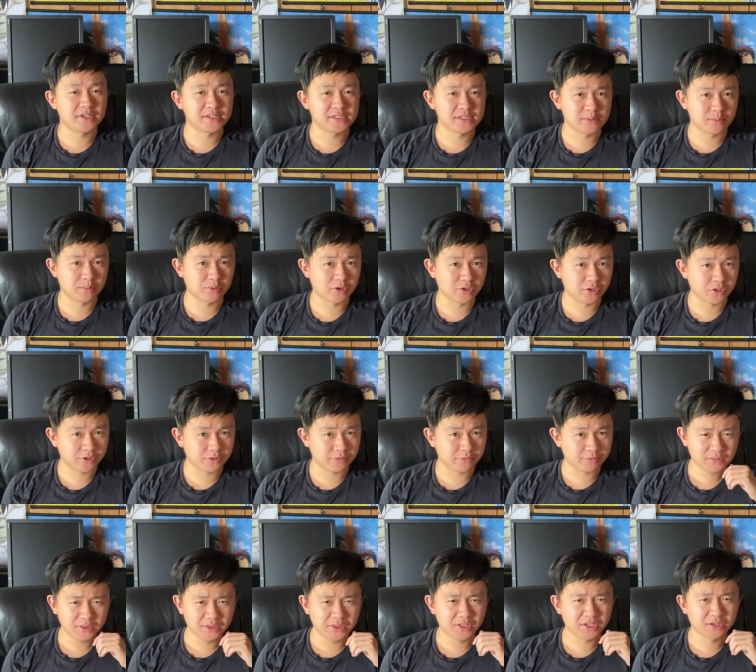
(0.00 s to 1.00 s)
supportive.
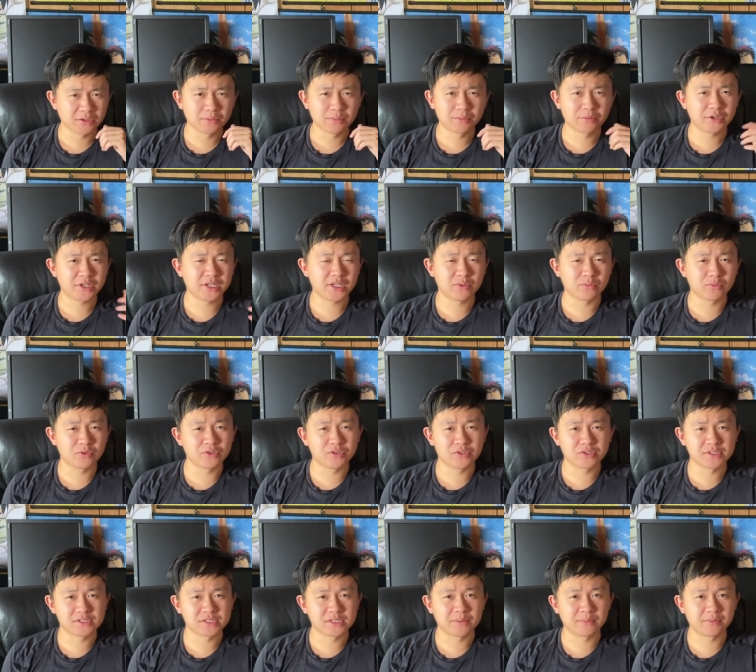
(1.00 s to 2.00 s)
They were pretty rude or
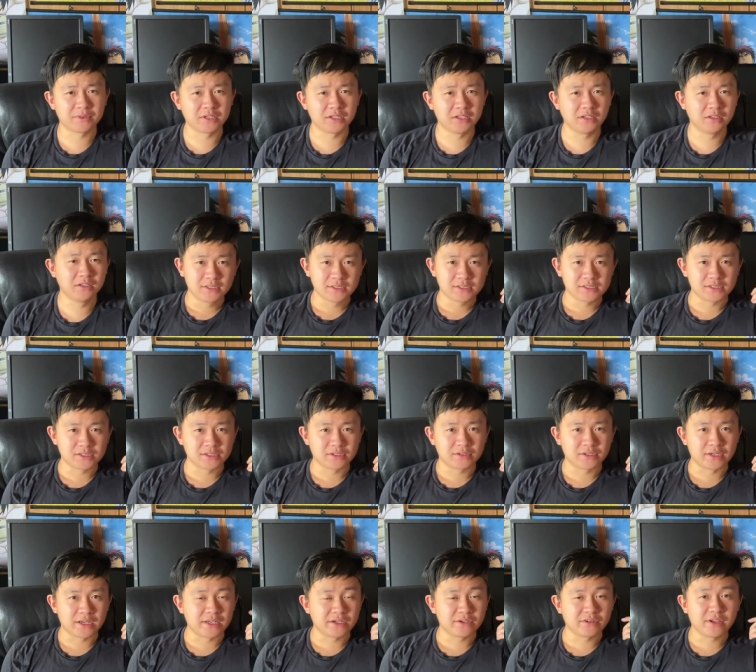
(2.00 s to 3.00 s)
something. So
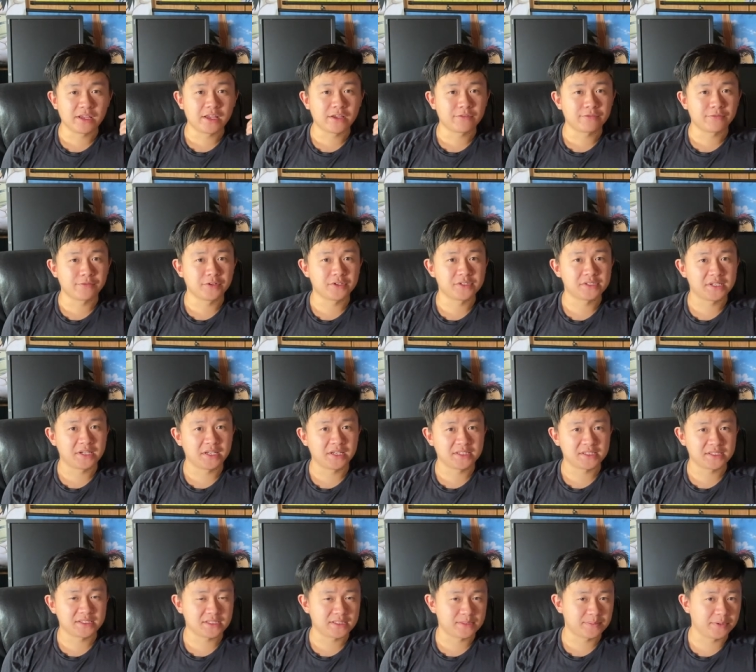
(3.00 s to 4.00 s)
I don't have firsthand
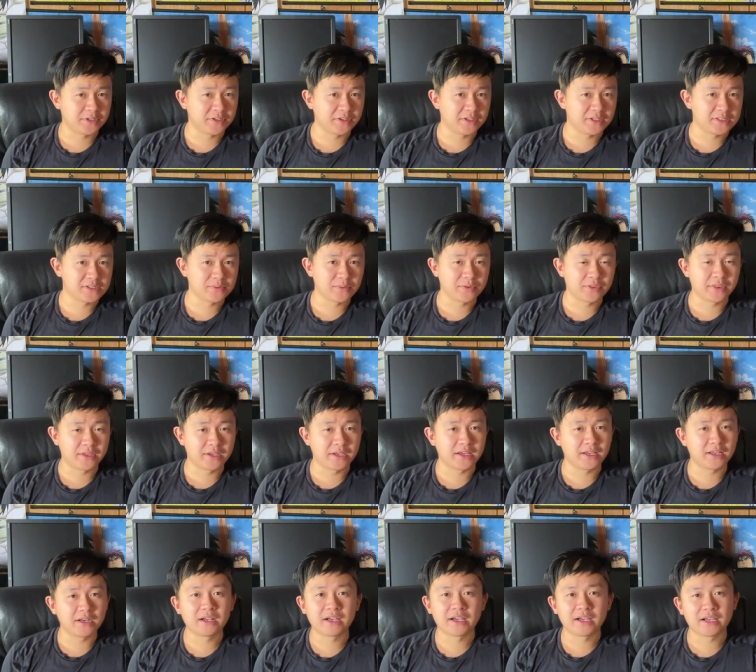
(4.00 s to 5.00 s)
experience with
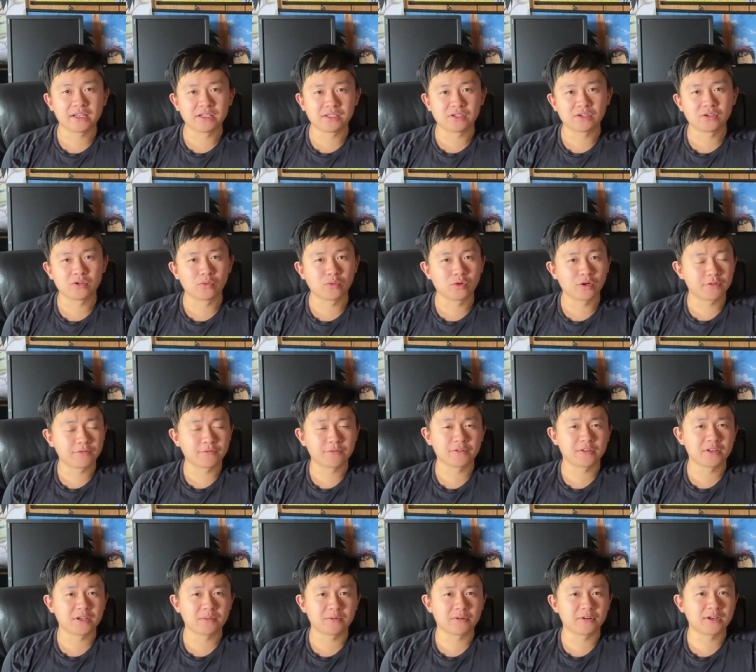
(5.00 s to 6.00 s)
that. I don't work for
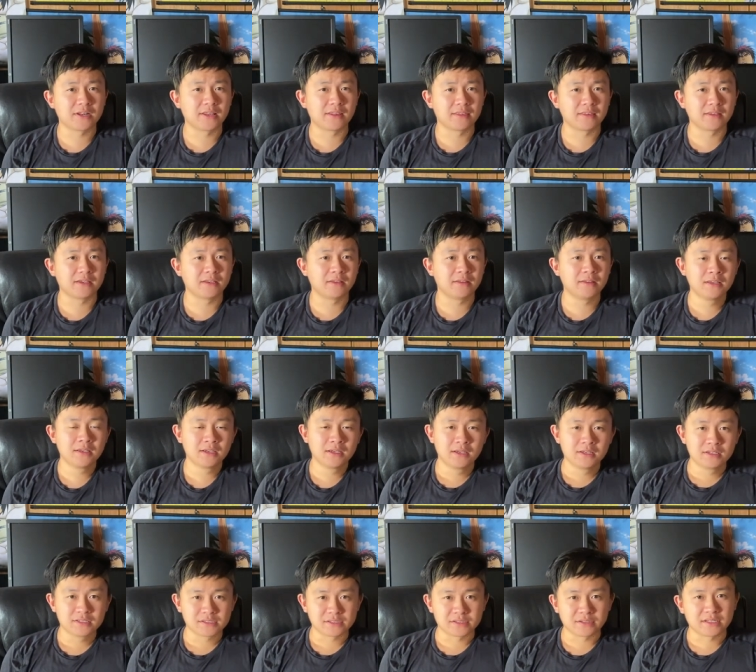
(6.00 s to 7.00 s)
them or anything.
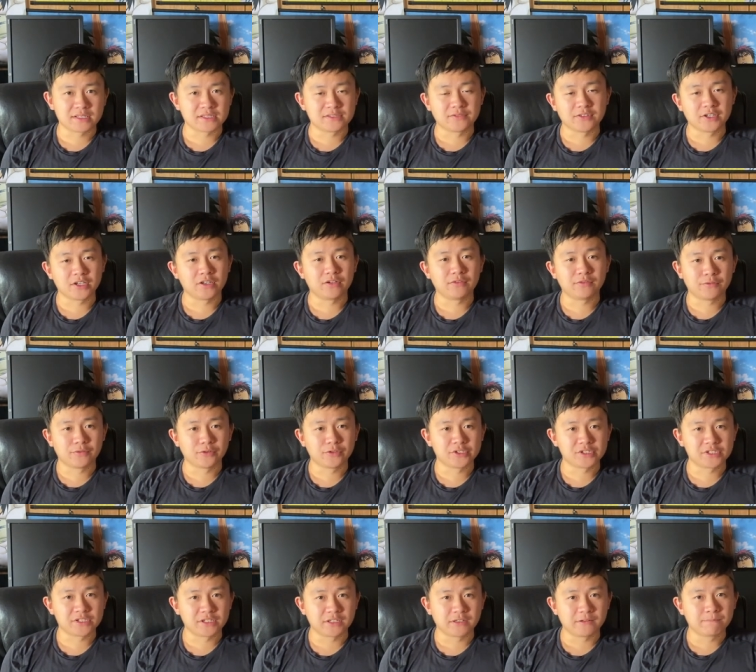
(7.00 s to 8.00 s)
So that's very
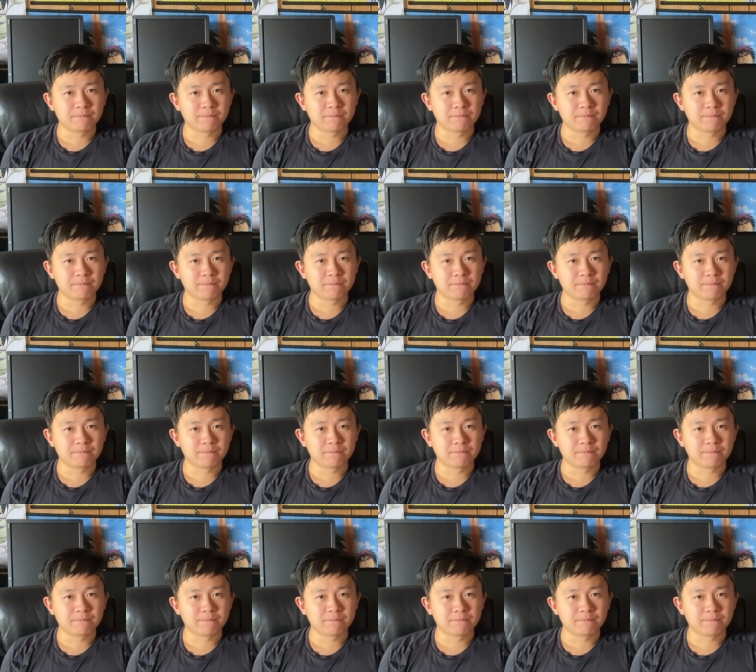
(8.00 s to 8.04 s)
unfortunate.